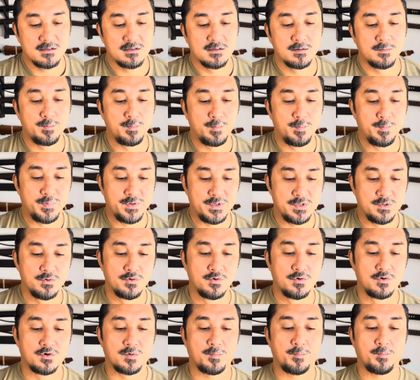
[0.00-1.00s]
the
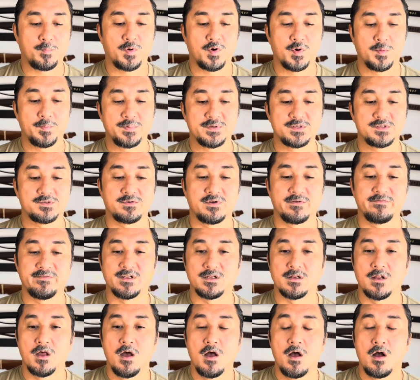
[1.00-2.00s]
pure purpose-driven